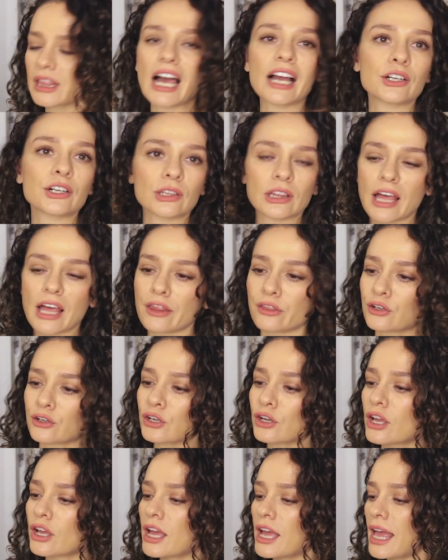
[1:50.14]
lacquered
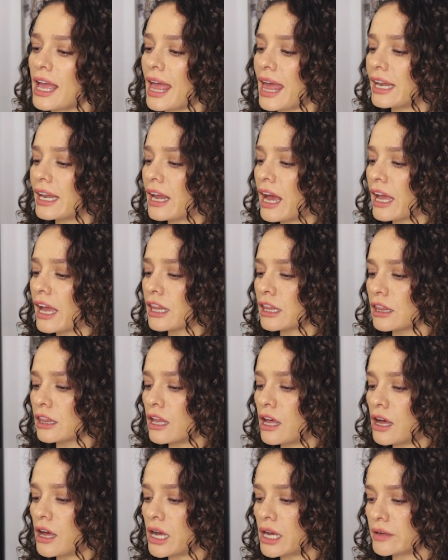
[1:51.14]
leather, and I
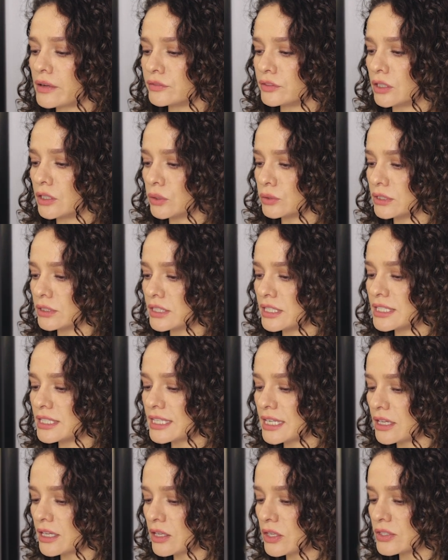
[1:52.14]
love golden
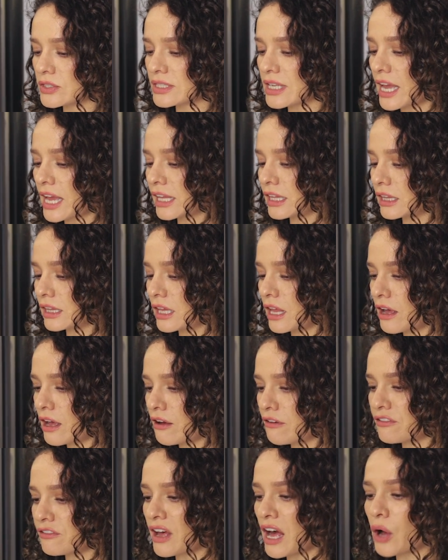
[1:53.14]
details. I
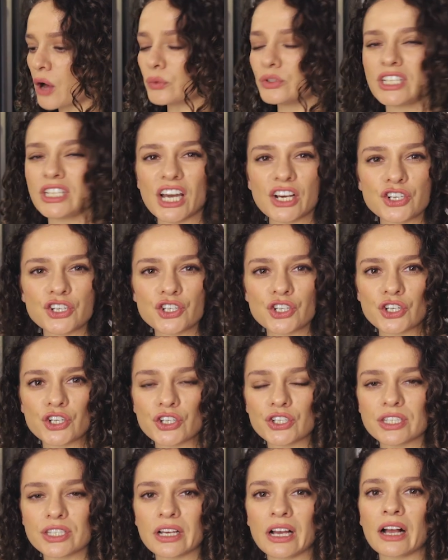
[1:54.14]
love how
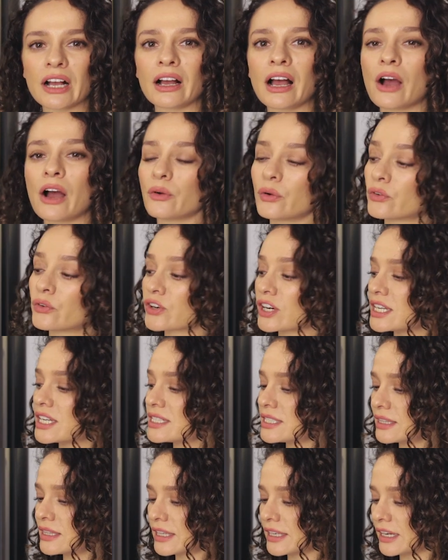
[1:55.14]
textures, how
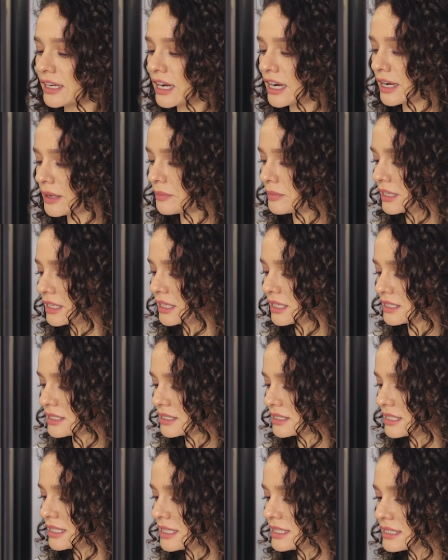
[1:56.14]
crazy they are,
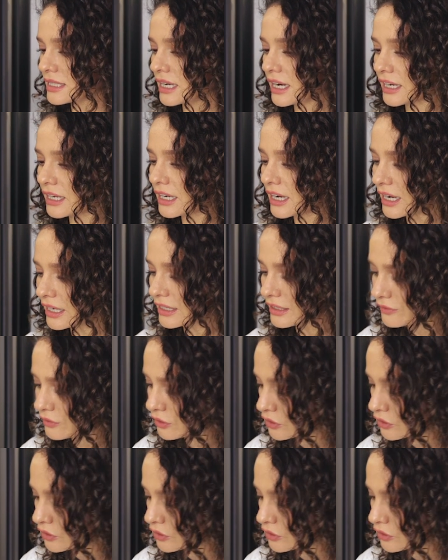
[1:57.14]
because these are kind of,